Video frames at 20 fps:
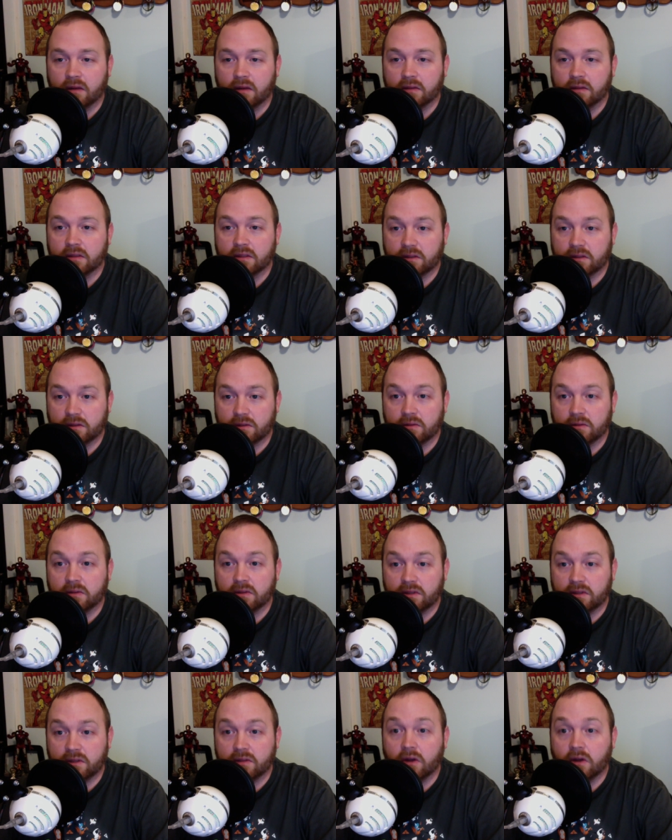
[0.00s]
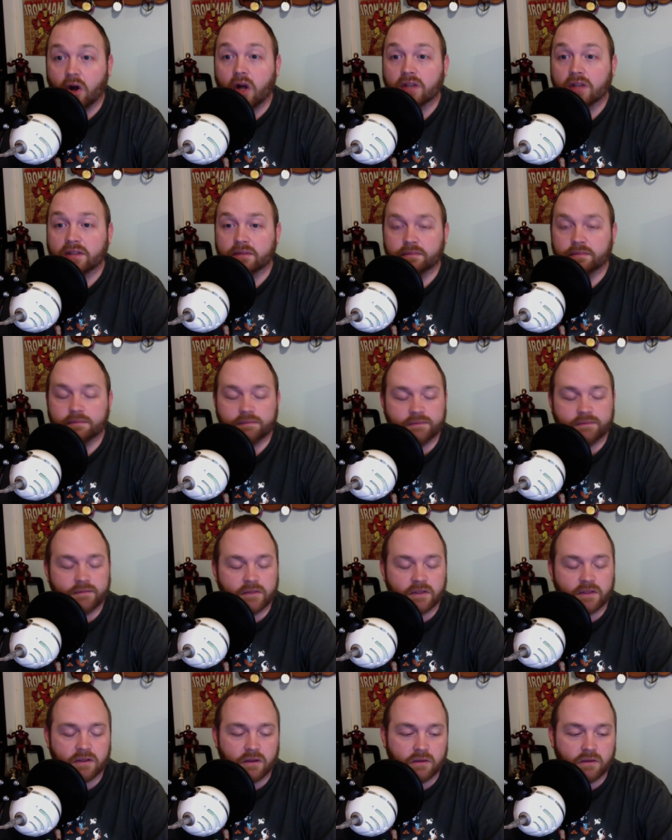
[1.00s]
it's awesome.
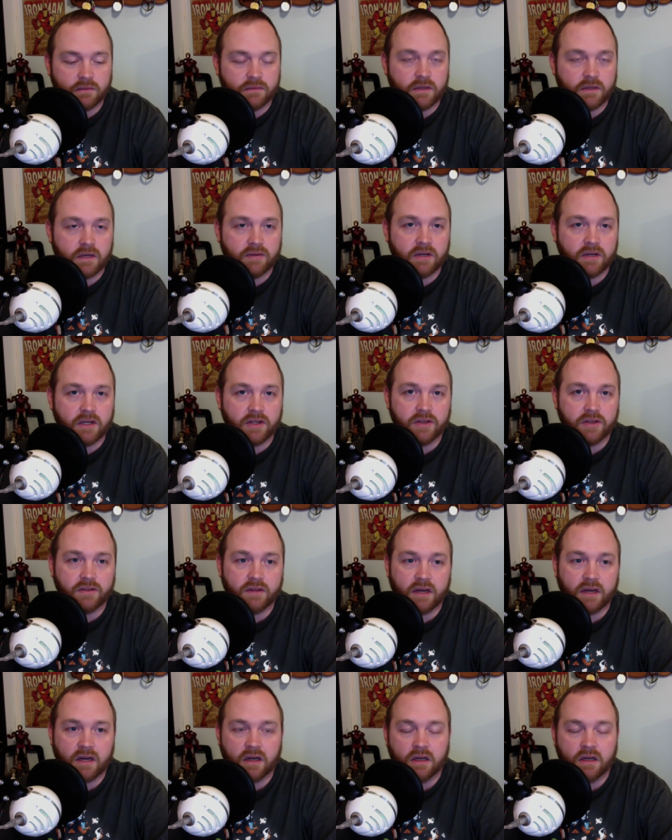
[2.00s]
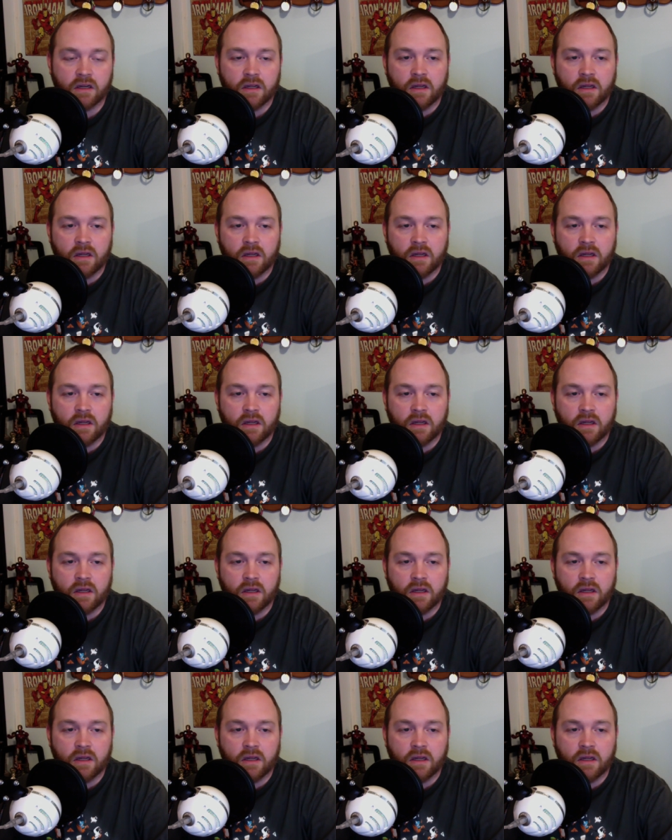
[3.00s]
So very good there.